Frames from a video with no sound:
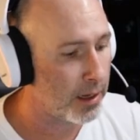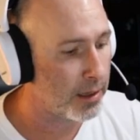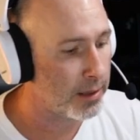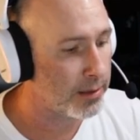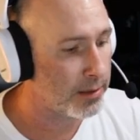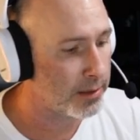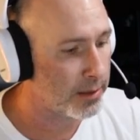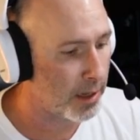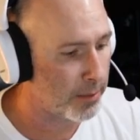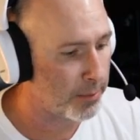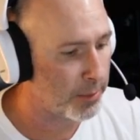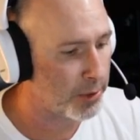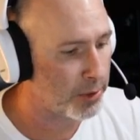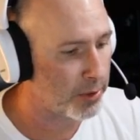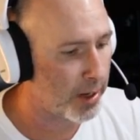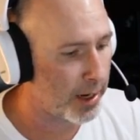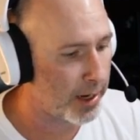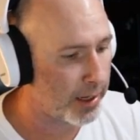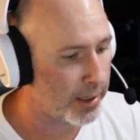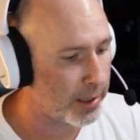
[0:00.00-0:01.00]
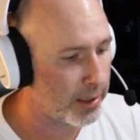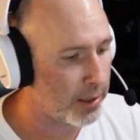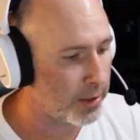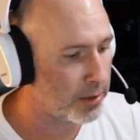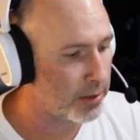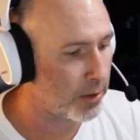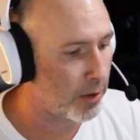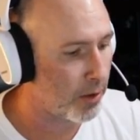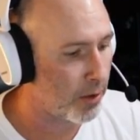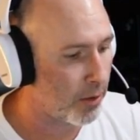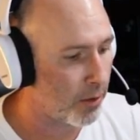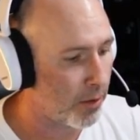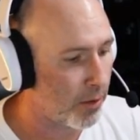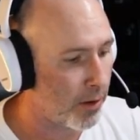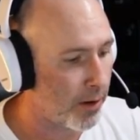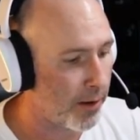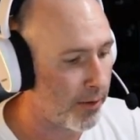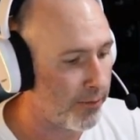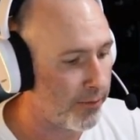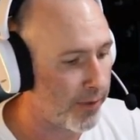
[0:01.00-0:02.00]
Zombie Dragons,
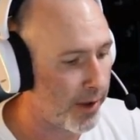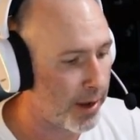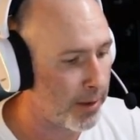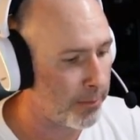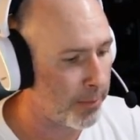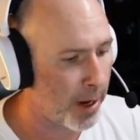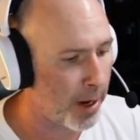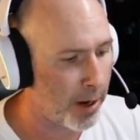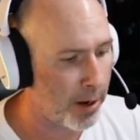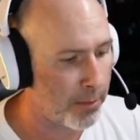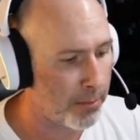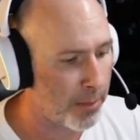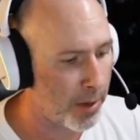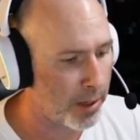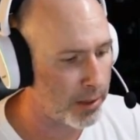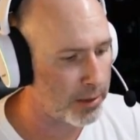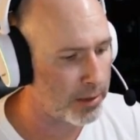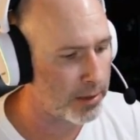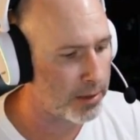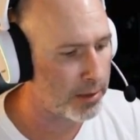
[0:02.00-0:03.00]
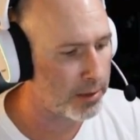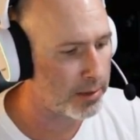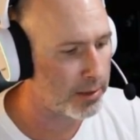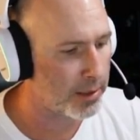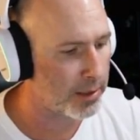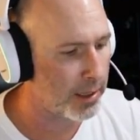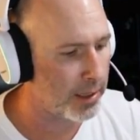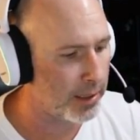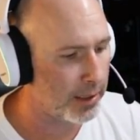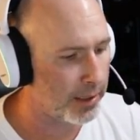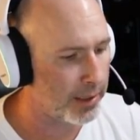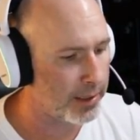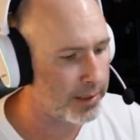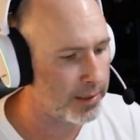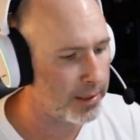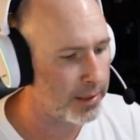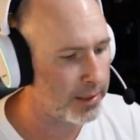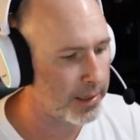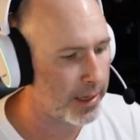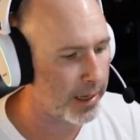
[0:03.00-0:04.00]
or Vampire Monsters unless
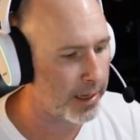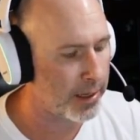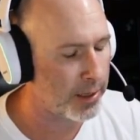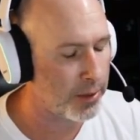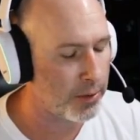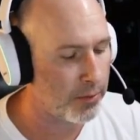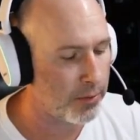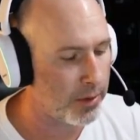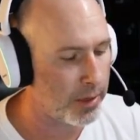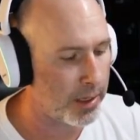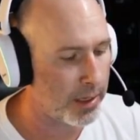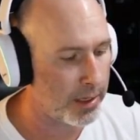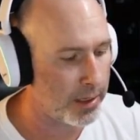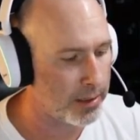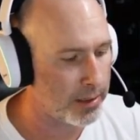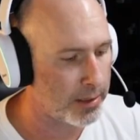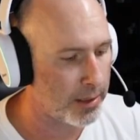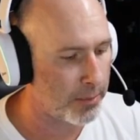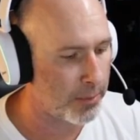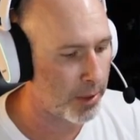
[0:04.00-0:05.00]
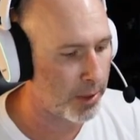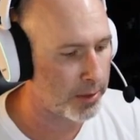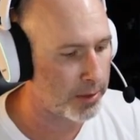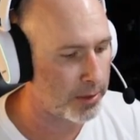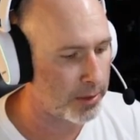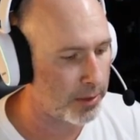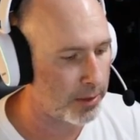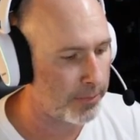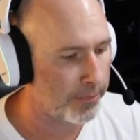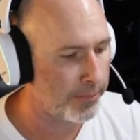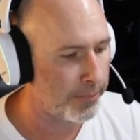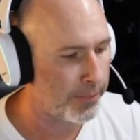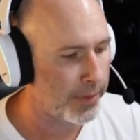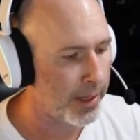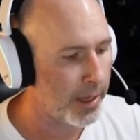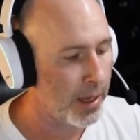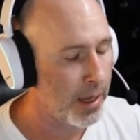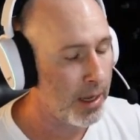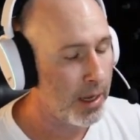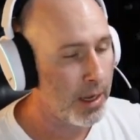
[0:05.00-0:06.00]
the attacking unit is a monster.
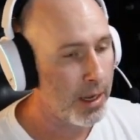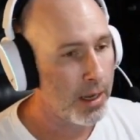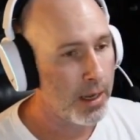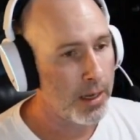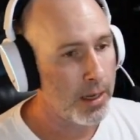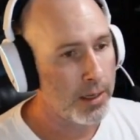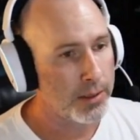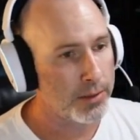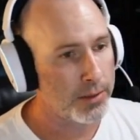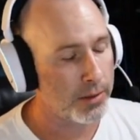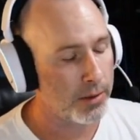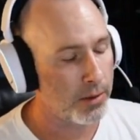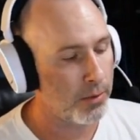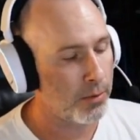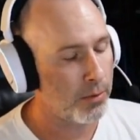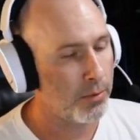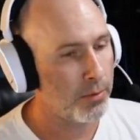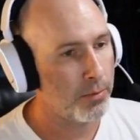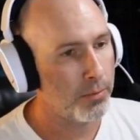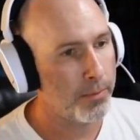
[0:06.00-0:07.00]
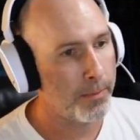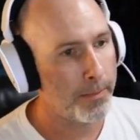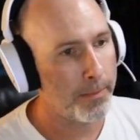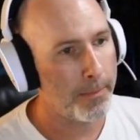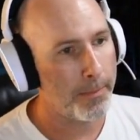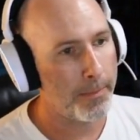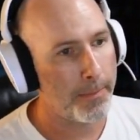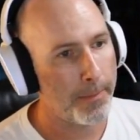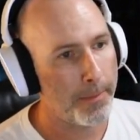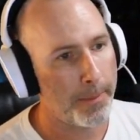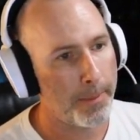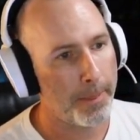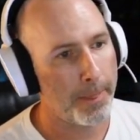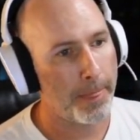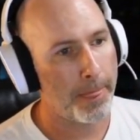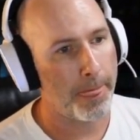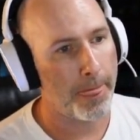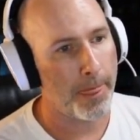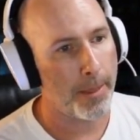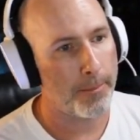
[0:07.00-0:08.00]
So
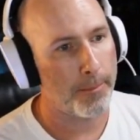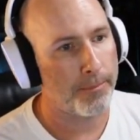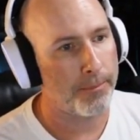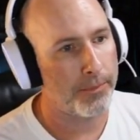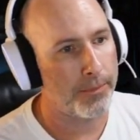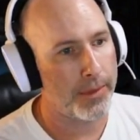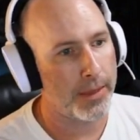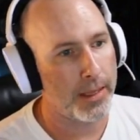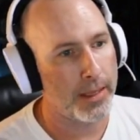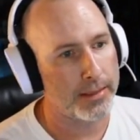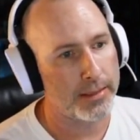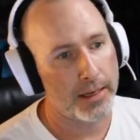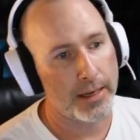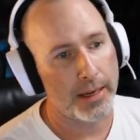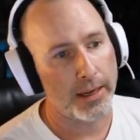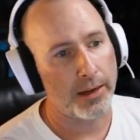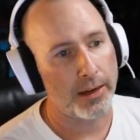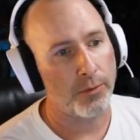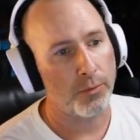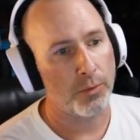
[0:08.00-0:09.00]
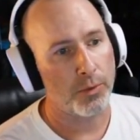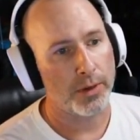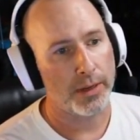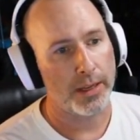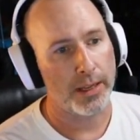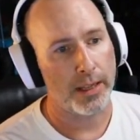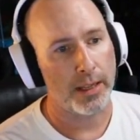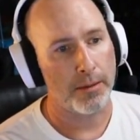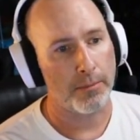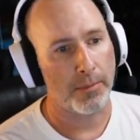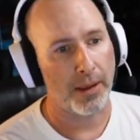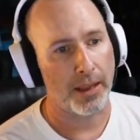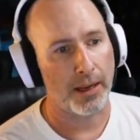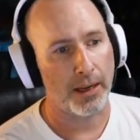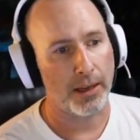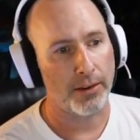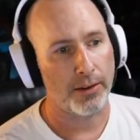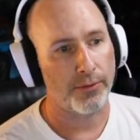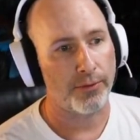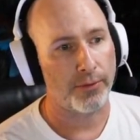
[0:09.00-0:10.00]
it's a -1 to hit in
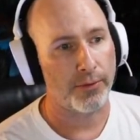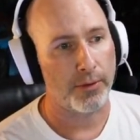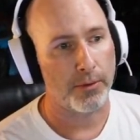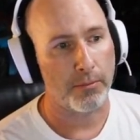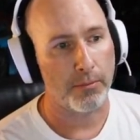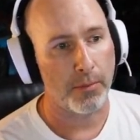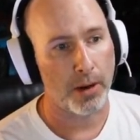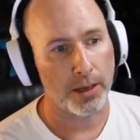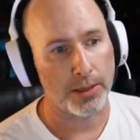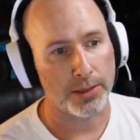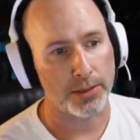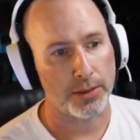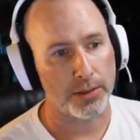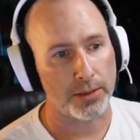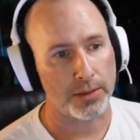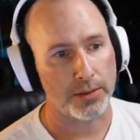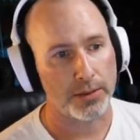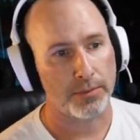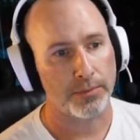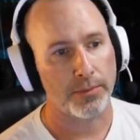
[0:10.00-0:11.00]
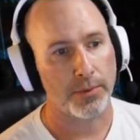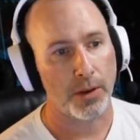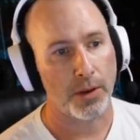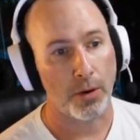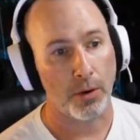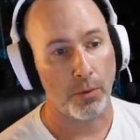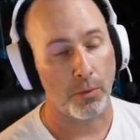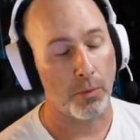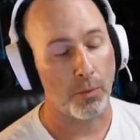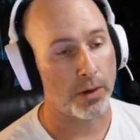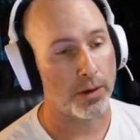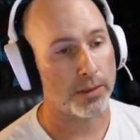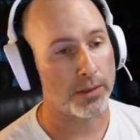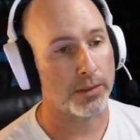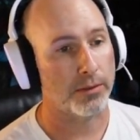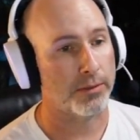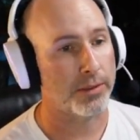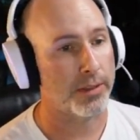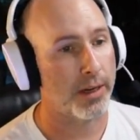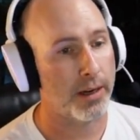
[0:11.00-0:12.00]
melee for monsters. It works
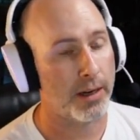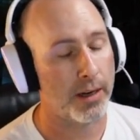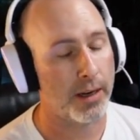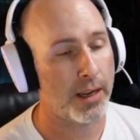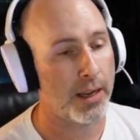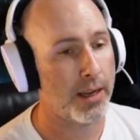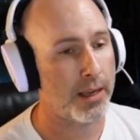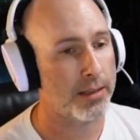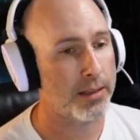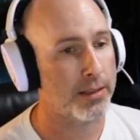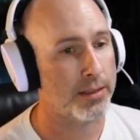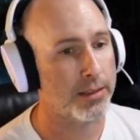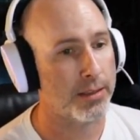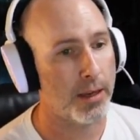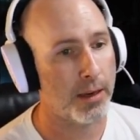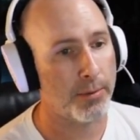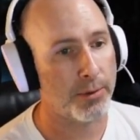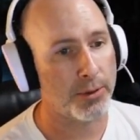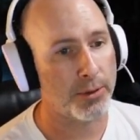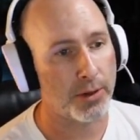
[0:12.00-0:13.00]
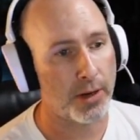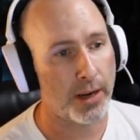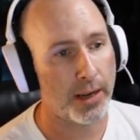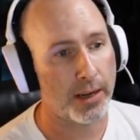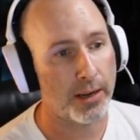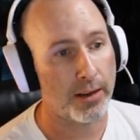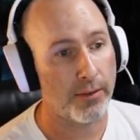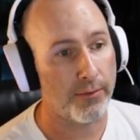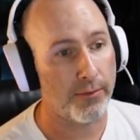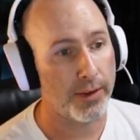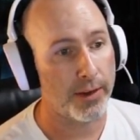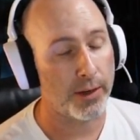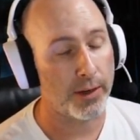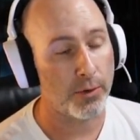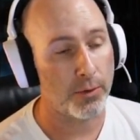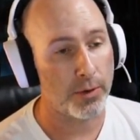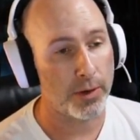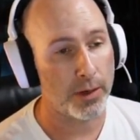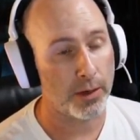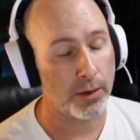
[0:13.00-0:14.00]
on Terrorgeist, Zombie Dragon,
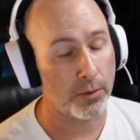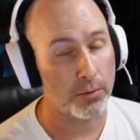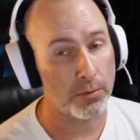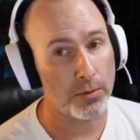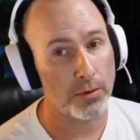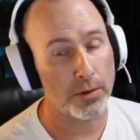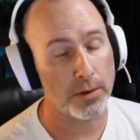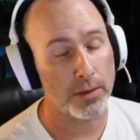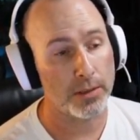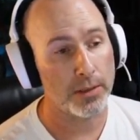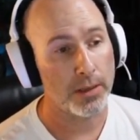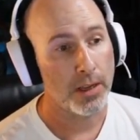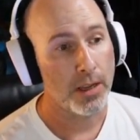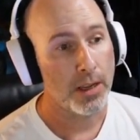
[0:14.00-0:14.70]
Avengorii Lords,